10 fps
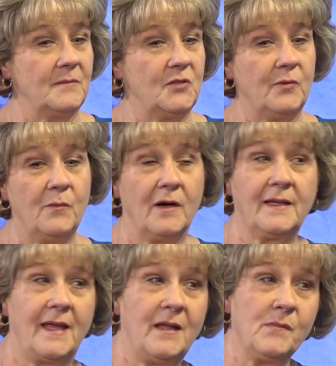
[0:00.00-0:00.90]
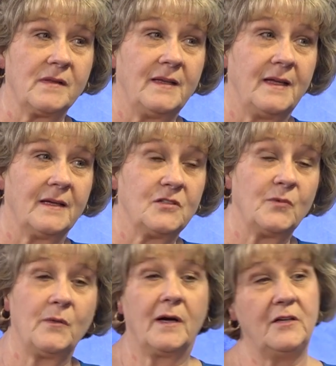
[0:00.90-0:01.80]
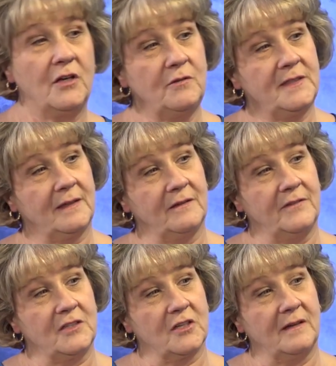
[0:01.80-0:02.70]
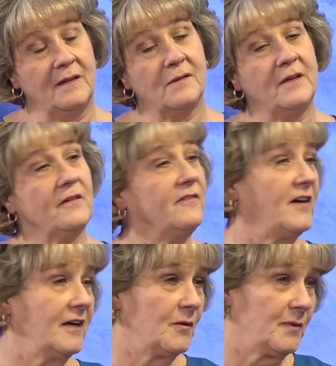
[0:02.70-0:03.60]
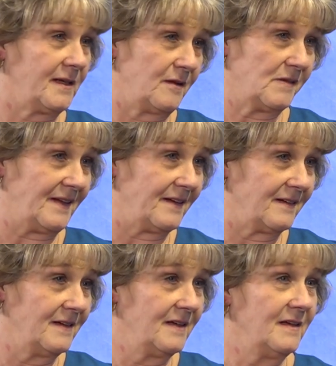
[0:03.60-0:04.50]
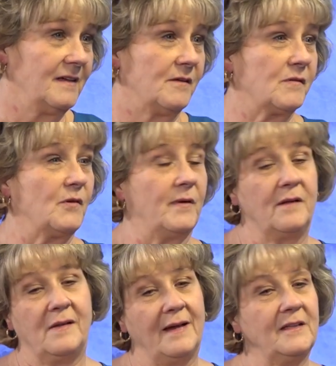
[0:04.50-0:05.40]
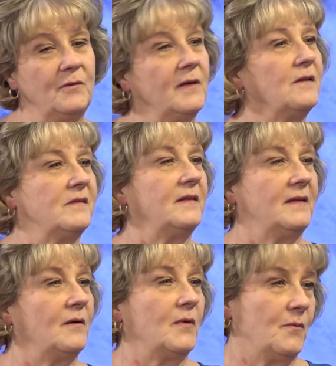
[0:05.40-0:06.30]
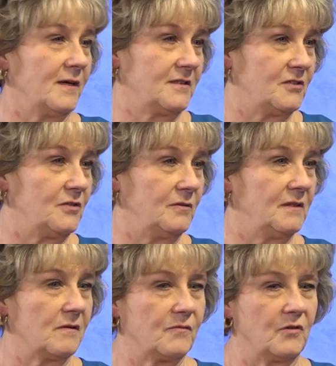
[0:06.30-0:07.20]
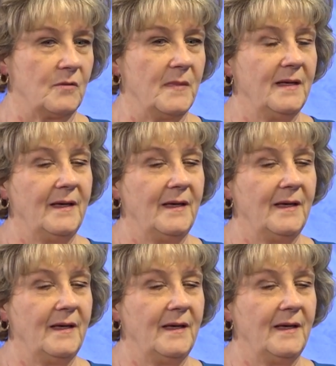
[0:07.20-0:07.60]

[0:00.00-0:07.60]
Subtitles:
Do we want games in here? Do we want no television? Is there a fireplace here? So exactly what is it that we want to do in this room?